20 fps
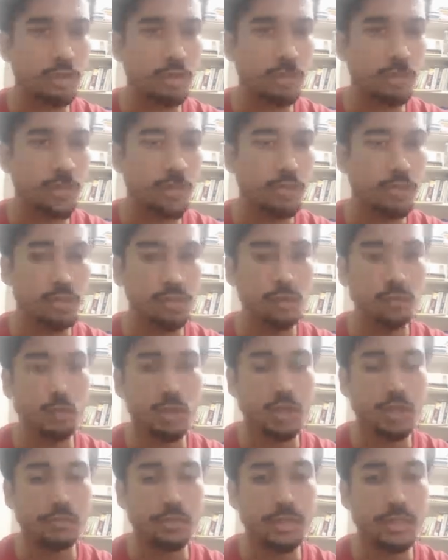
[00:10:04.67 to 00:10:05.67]
pictures or
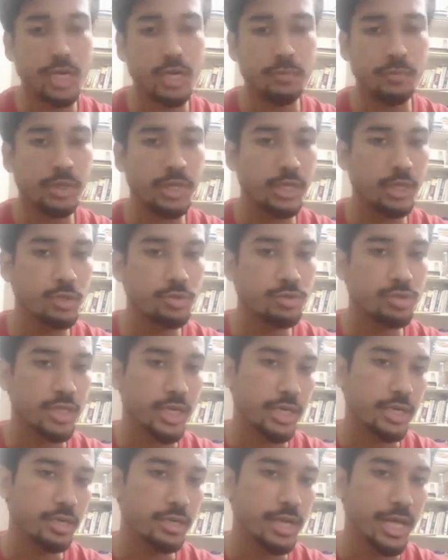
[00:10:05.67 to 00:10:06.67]
whatever that we need to
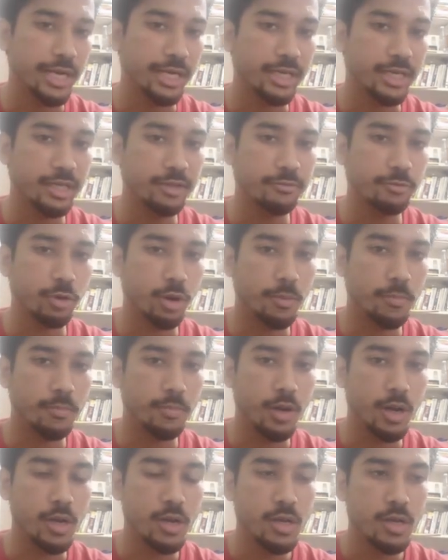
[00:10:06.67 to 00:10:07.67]
send directly
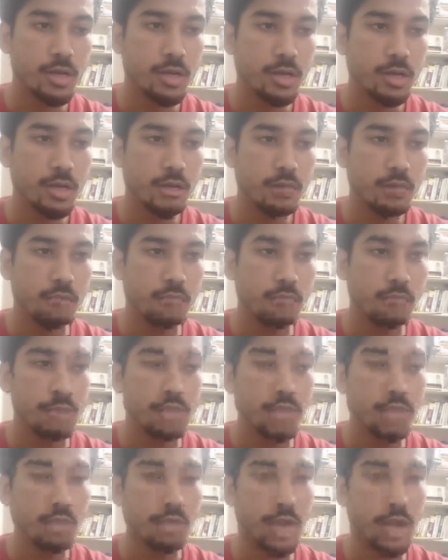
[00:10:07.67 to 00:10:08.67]
from the
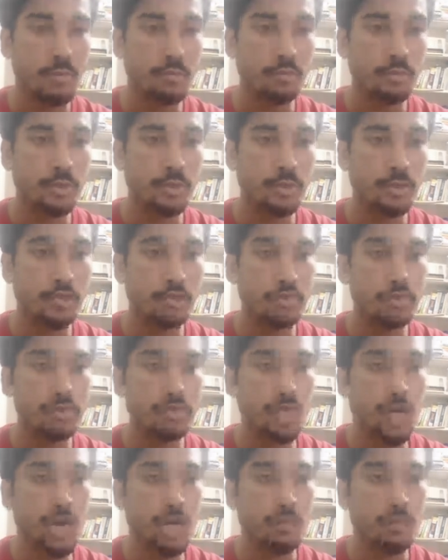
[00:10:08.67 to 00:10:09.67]
folder, I'm going to
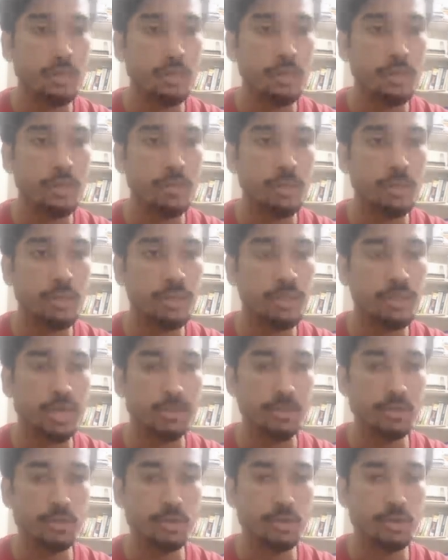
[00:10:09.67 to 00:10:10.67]
start with input
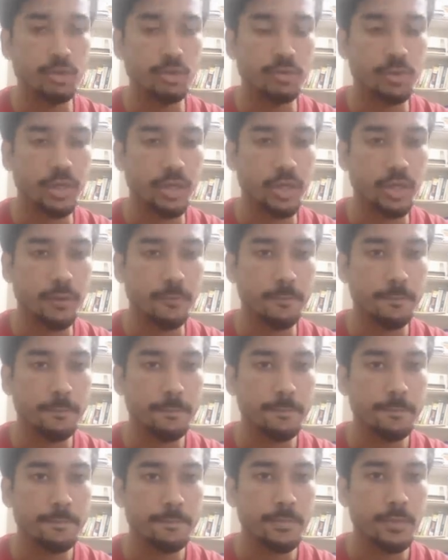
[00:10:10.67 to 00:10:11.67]
string source over here,
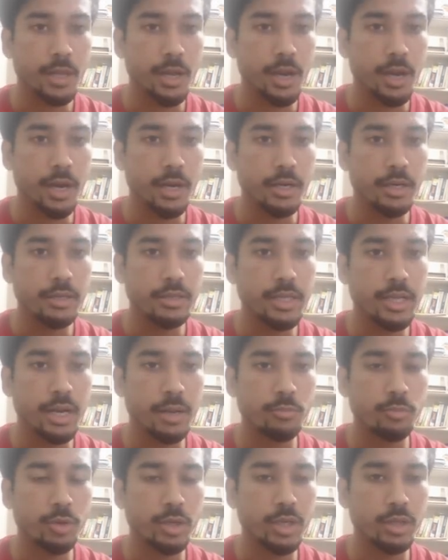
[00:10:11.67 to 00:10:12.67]
and then
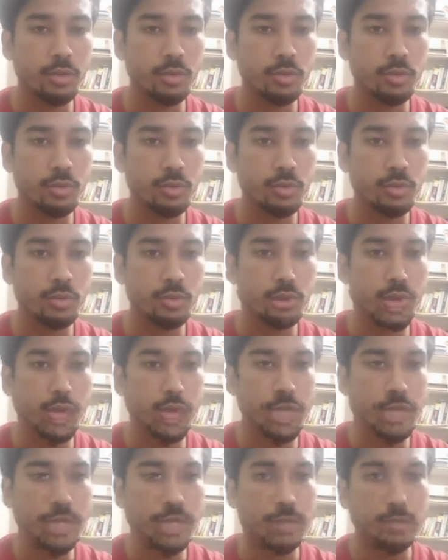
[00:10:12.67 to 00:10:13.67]
I'm going to
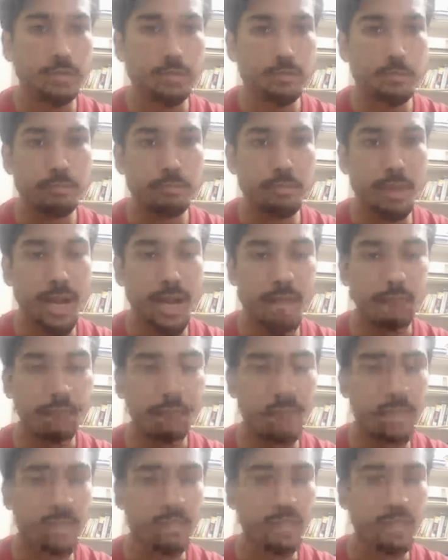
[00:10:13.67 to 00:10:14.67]
write
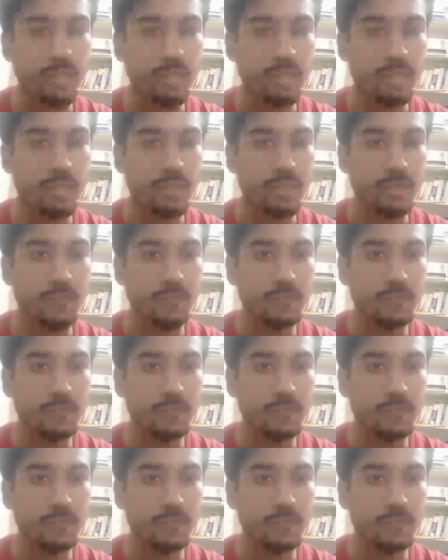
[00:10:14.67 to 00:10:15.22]
MIME message,